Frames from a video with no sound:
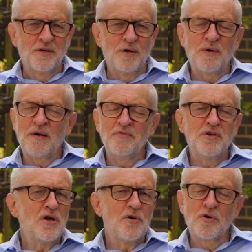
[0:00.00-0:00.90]
who have
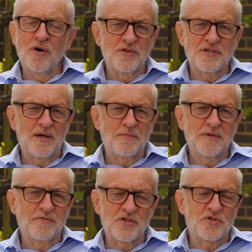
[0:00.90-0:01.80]
no
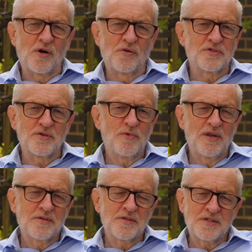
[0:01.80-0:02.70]
concept of the struggles that
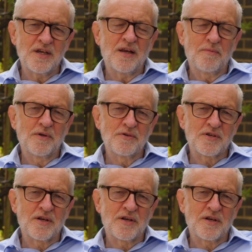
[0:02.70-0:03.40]
went to set up those